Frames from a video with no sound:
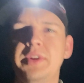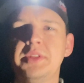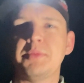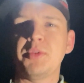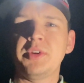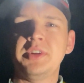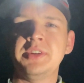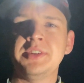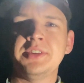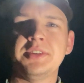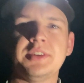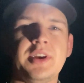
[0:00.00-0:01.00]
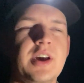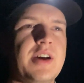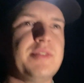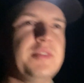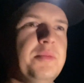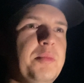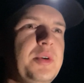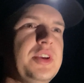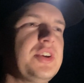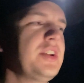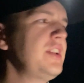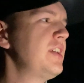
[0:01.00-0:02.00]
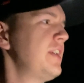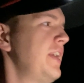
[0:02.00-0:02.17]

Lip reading: in the morning. Feeling pretty good.